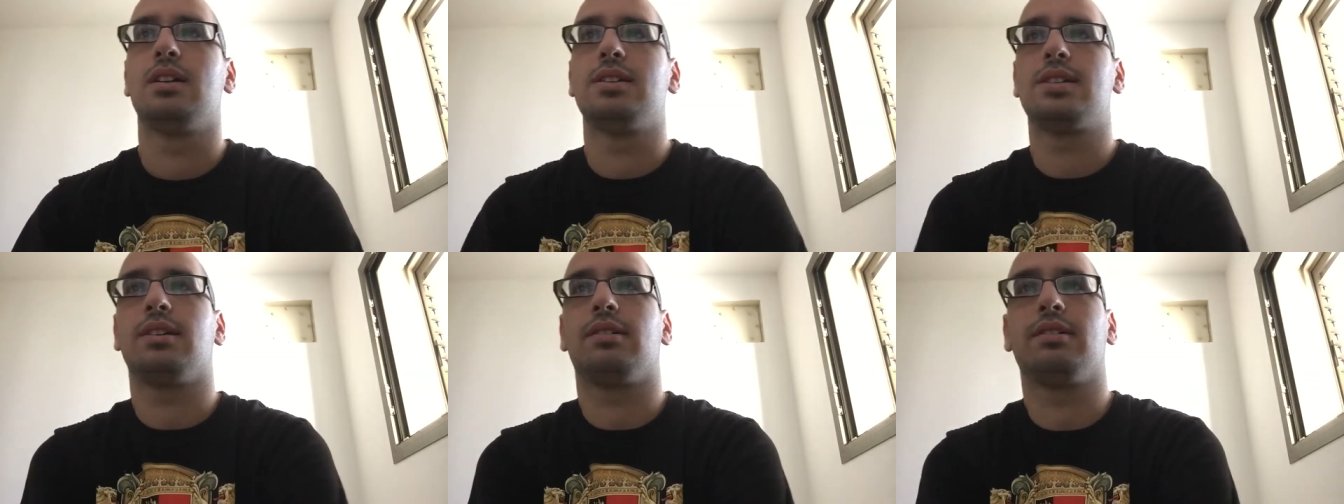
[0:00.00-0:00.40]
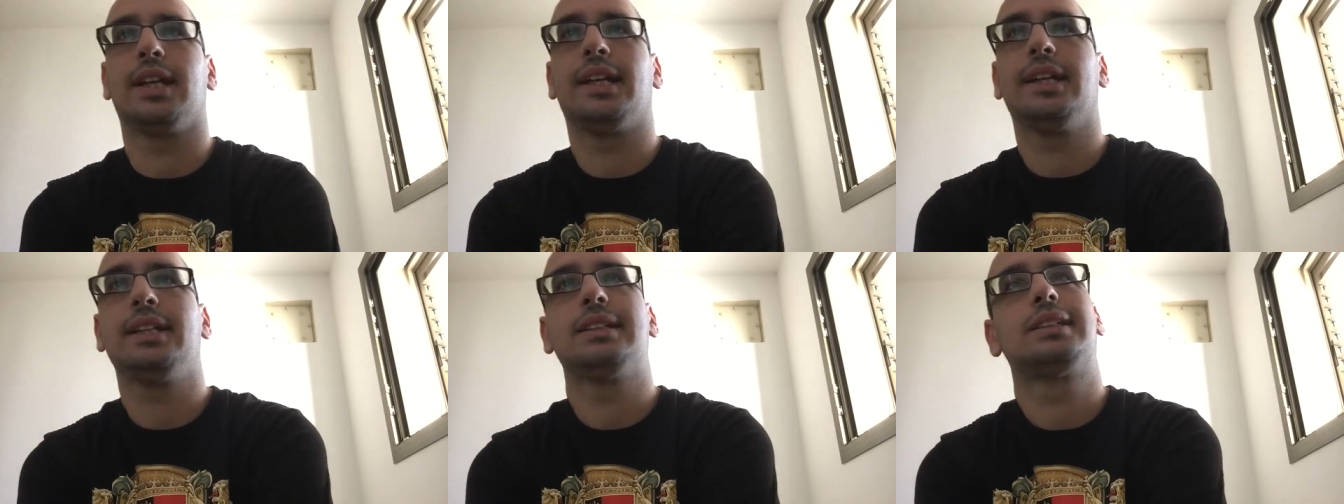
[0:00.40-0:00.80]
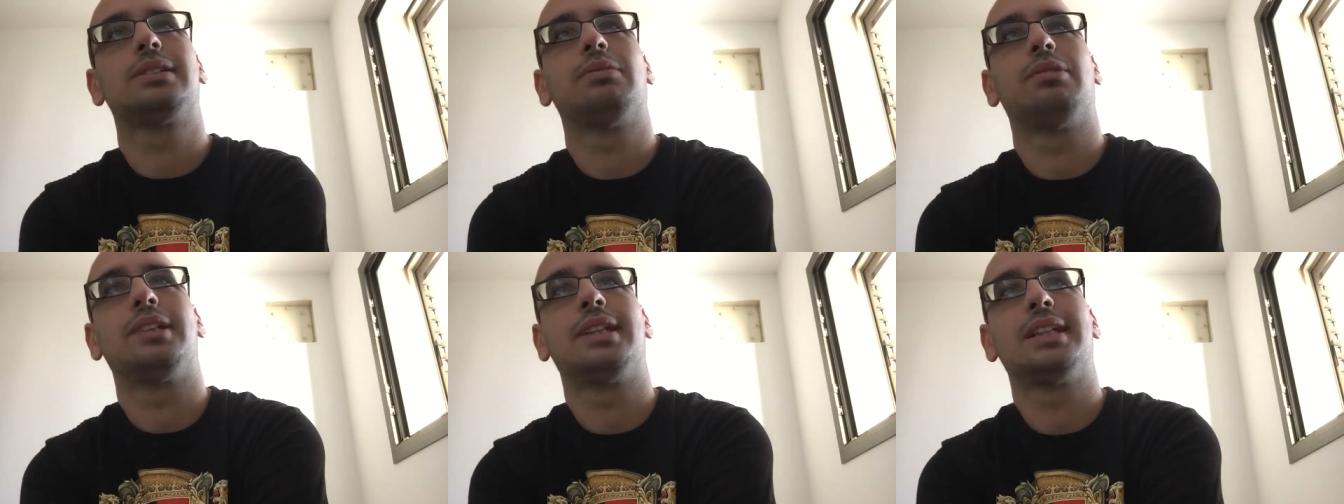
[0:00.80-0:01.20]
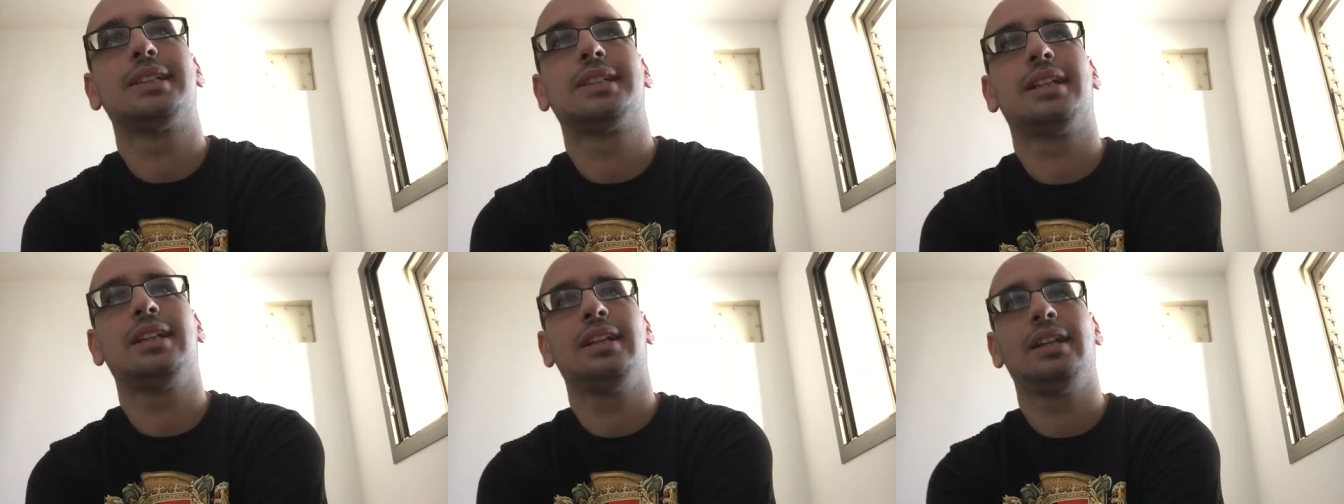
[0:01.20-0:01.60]
So the Greece won
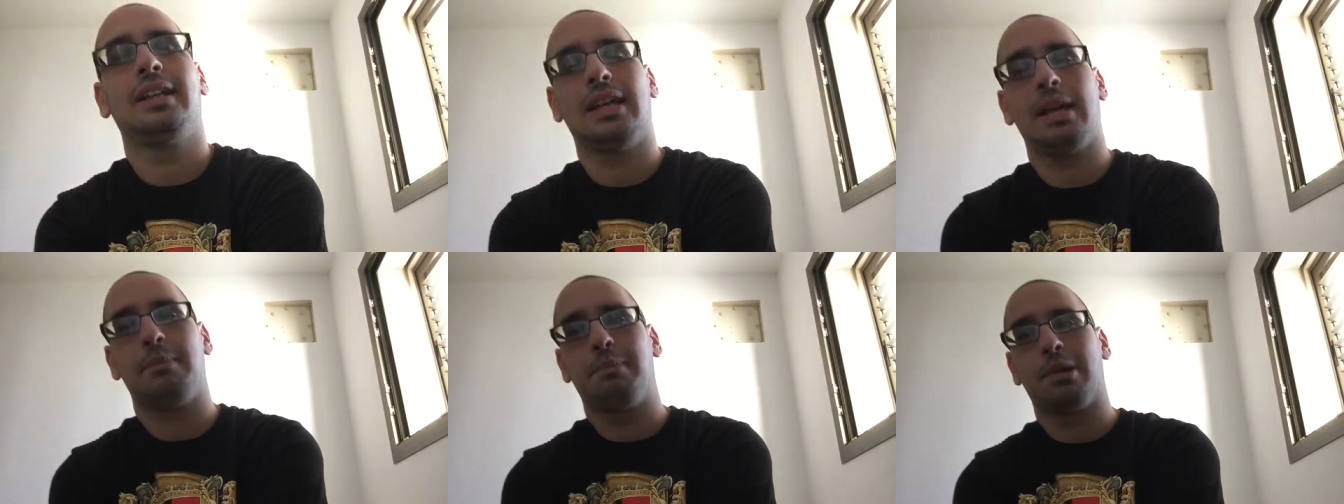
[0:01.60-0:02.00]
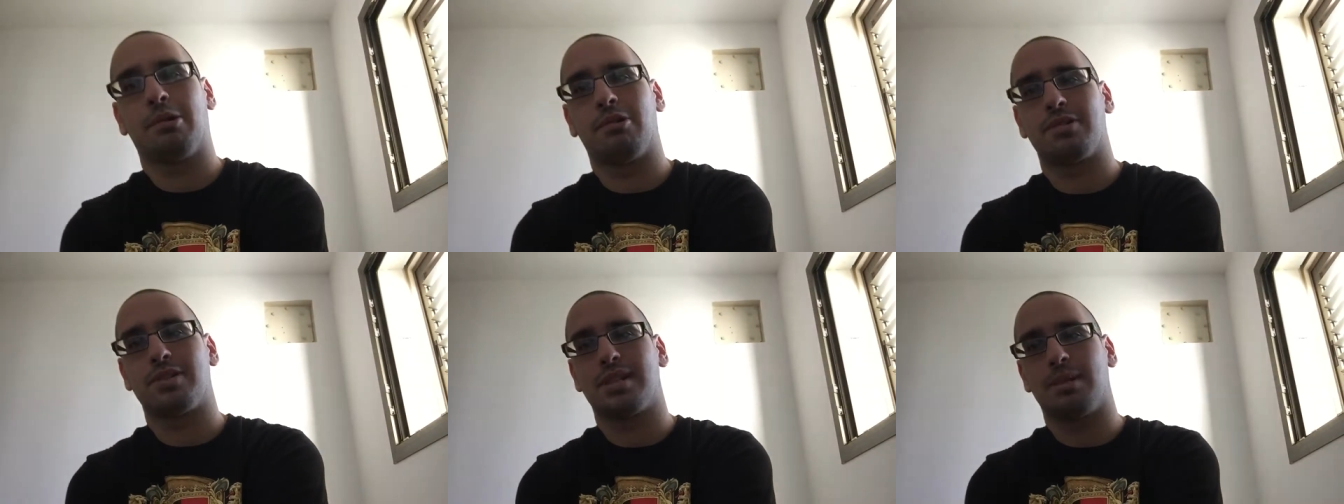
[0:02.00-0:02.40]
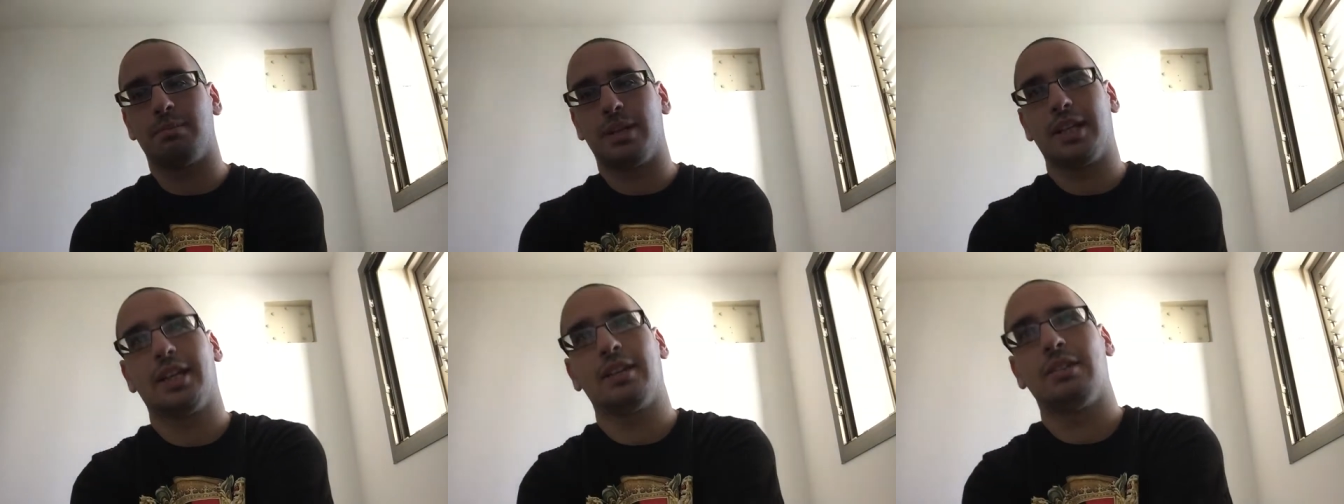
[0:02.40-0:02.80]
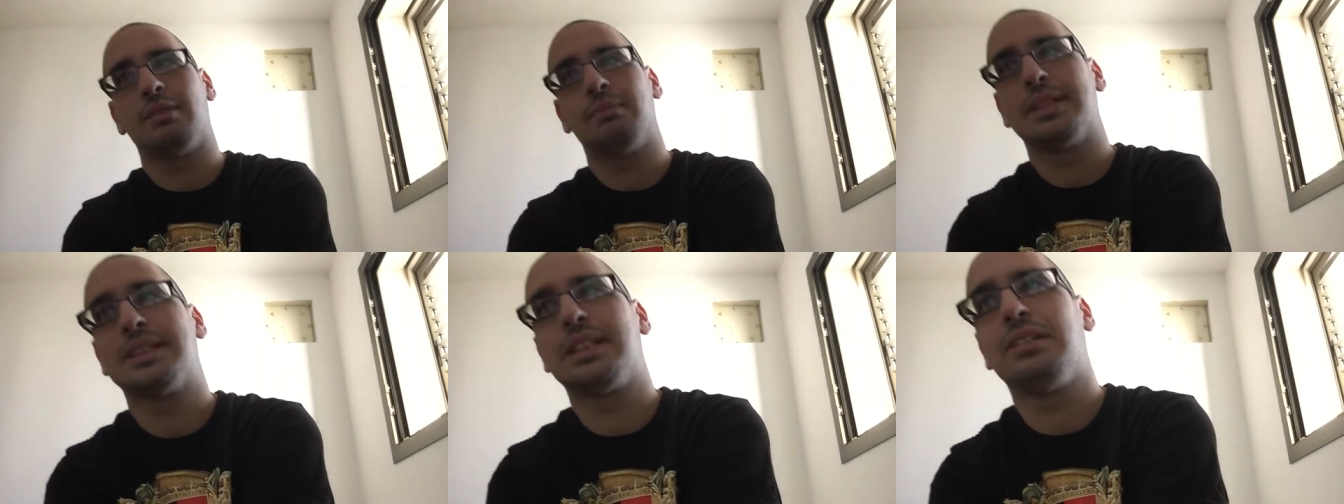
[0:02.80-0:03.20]
Thessaly, Epirus and
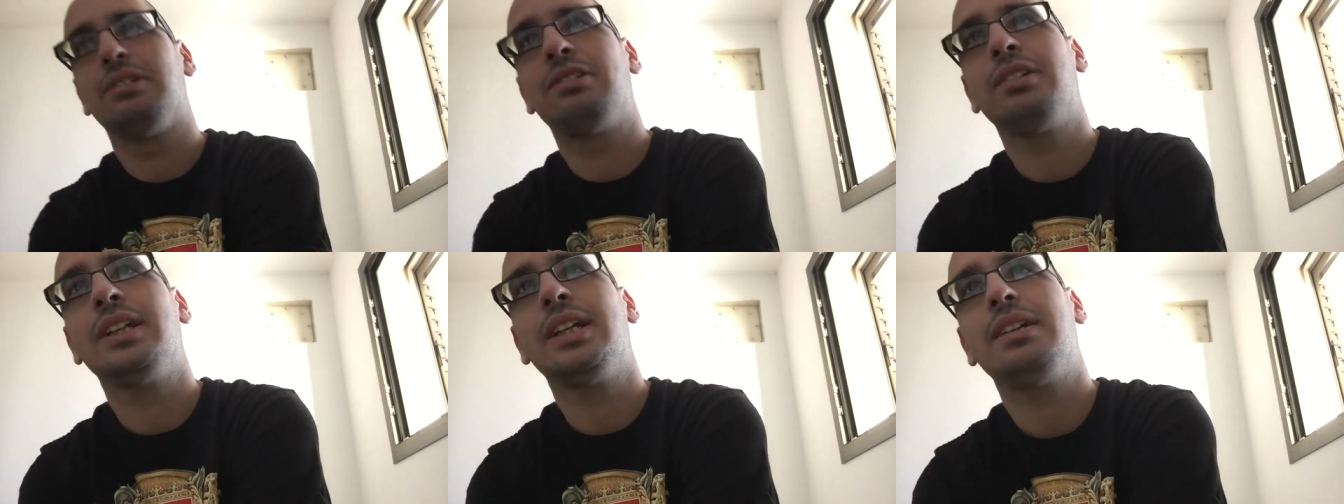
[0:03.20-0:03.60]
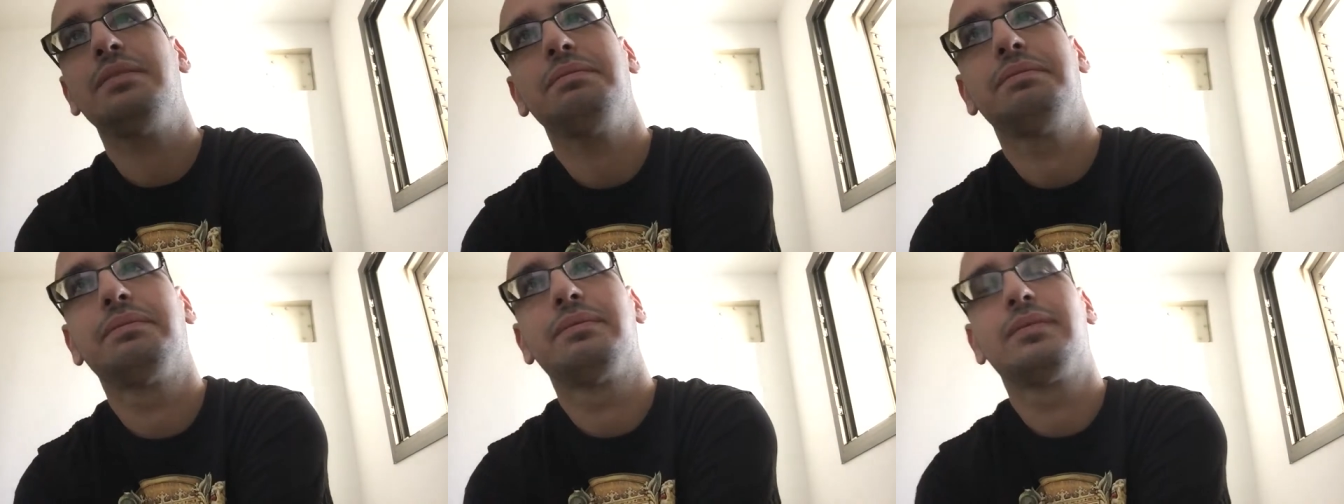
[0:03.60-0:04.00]
Macedonia,